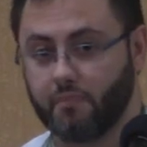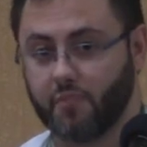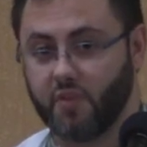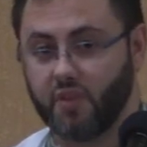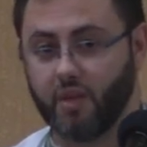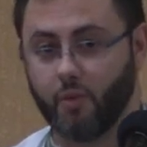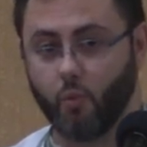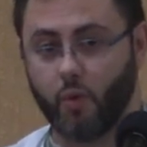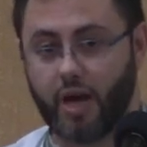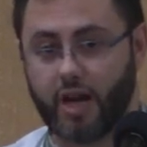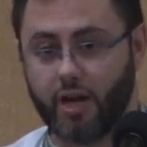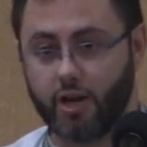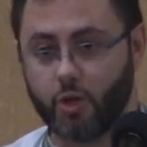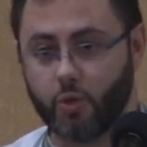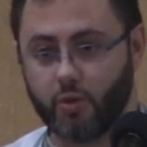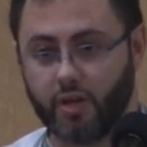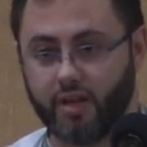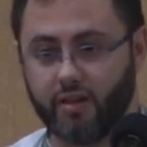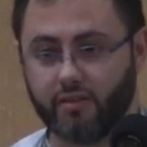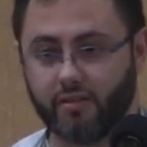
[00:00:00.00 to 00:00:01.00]
then why are
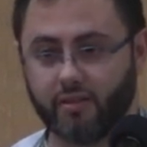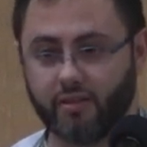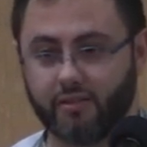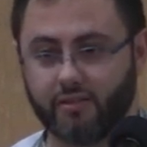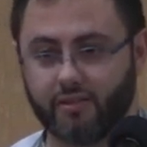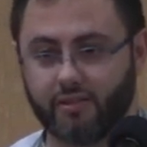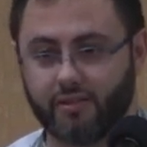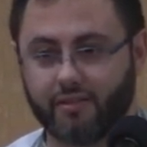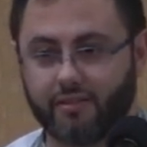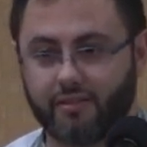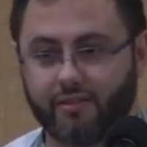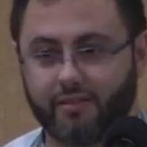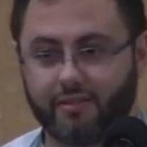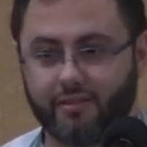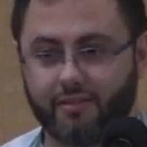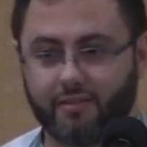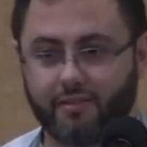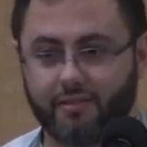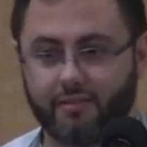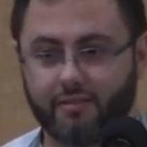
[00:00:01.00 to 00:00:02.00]
you an atheist?
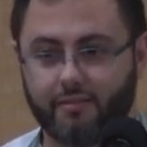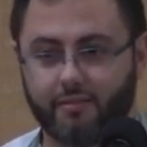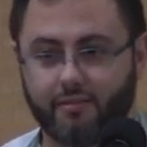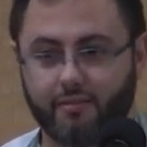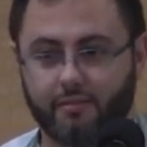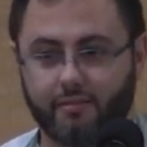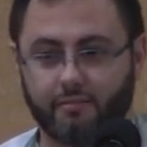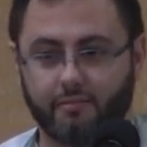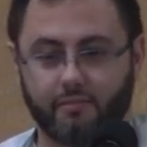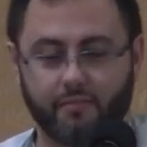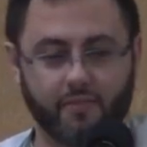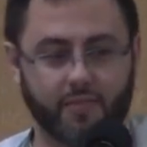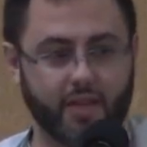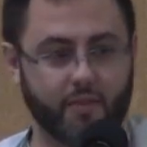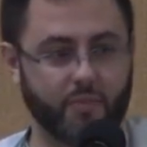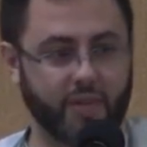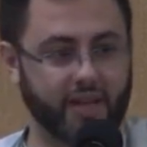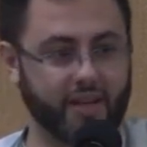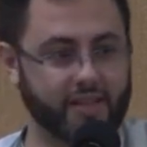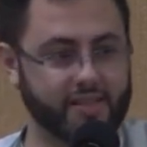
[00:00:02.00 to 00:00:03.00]

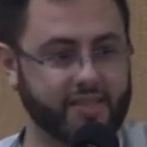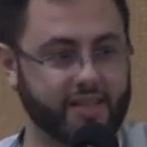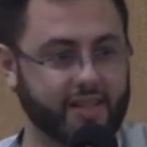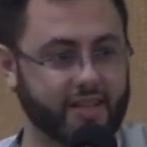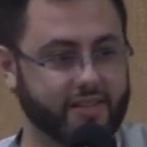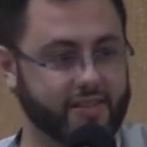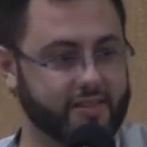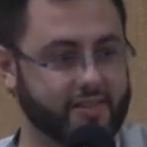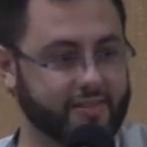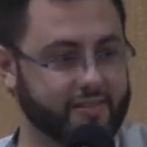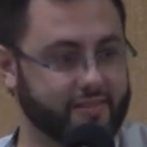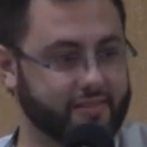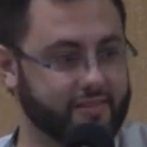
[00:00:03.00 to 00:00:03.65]
Doesn't make any sense.